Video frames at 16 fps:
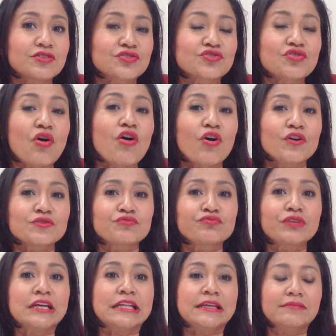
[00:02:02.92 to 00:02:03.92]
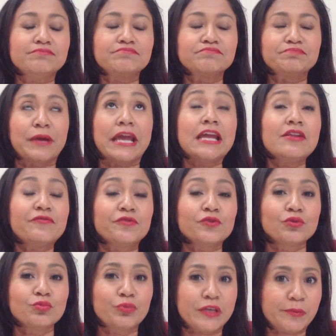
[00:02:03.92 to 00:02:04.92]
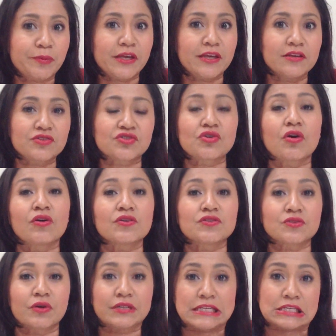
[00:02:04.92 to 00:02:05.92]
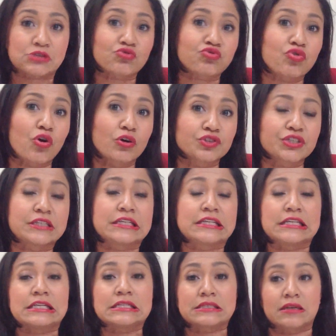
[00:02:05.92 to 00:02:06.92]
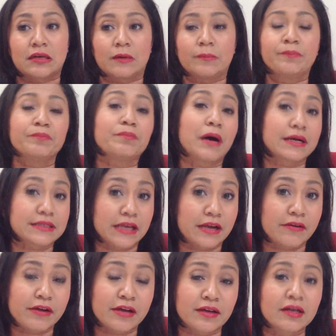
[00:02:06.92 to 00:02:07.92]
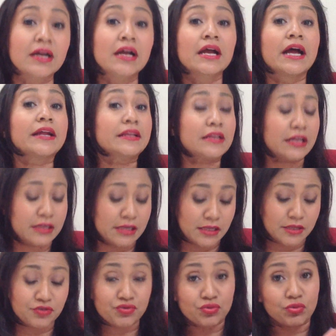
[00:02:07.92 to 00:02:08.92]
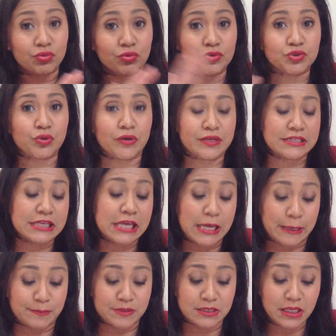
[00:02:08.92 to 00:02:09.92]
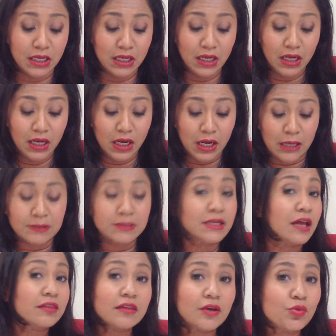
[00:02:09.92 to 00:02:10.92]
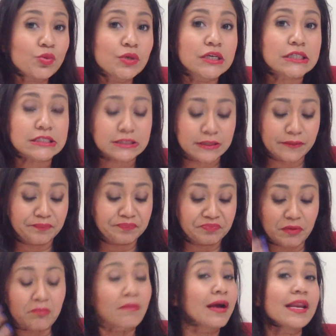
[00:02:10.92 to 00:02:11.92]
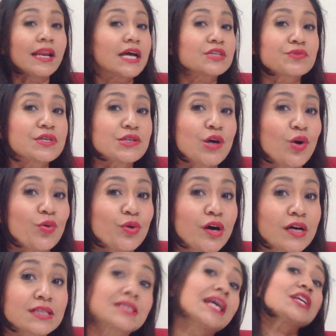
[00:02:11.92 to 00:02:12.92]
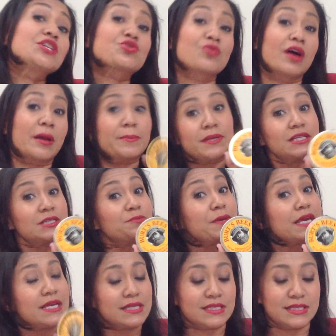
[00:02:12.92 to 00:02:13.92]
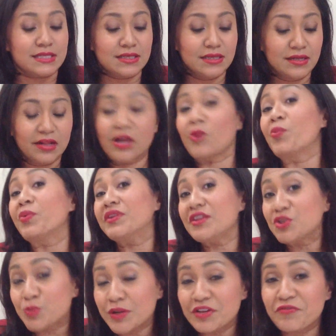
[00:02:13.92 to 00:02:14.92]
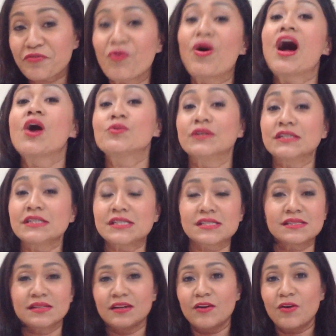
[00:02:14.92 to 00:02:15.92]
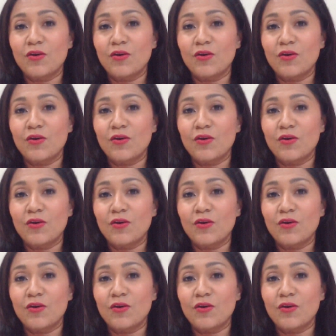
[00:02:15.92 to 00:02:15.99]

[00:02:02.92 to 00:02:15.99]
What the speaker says: sores, really painful weeping sores on his crotch and in his butt area and throughout his hips. Nothing worked. My last resort was, let's try Burt's Bees. And within 24 hours,